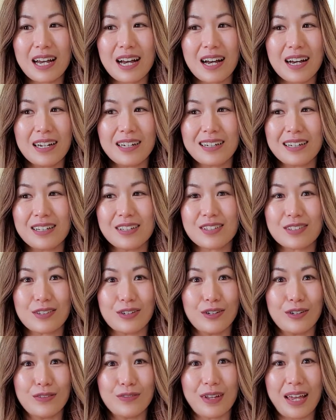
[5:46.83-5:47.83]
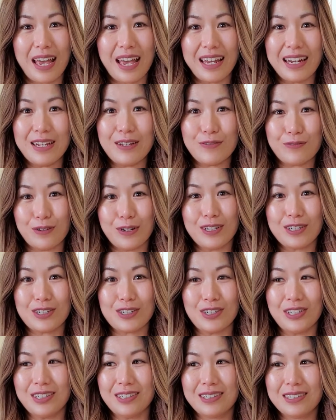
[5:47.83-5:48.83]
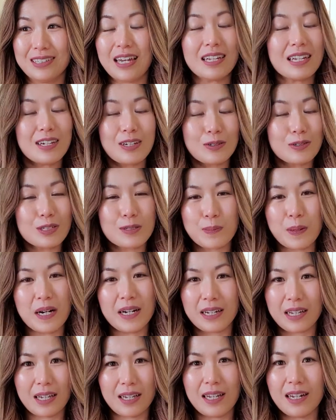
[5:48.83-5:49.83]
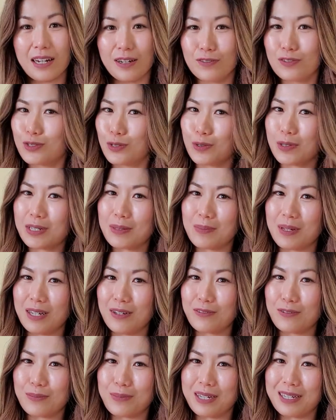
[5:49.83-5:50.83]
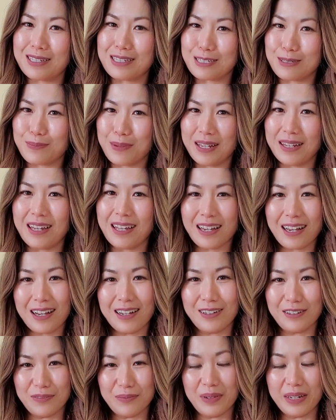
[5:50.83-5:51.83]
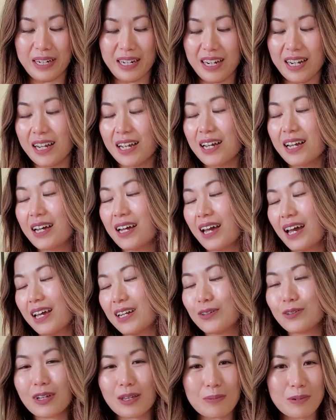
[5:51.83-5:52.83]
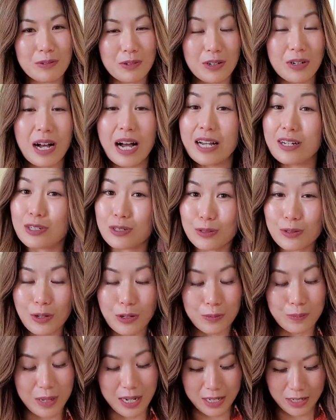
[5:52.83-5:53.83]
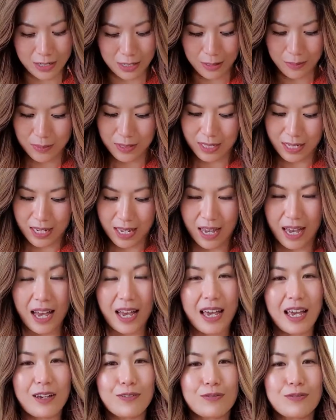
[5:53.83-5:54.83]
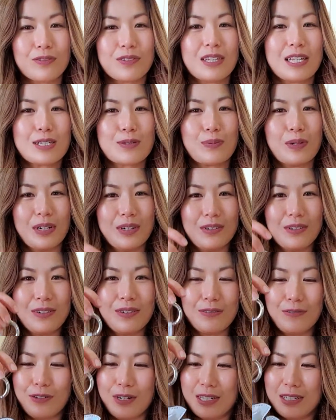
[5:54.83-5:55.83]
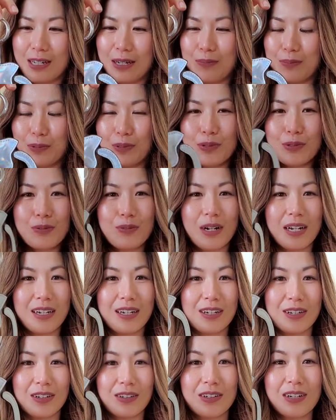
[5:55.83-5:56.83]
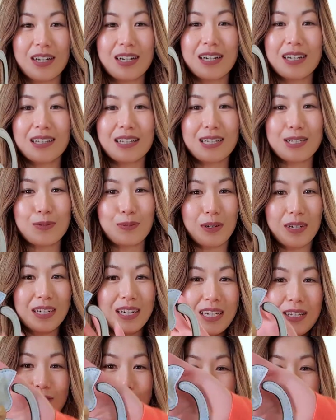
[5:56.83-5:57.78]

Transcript: hardly serve any function and they don't spark enough joy in me for me to spend that kind of money. And don't get me wrong, I do own back charms. I have this one, for example, right here. This one is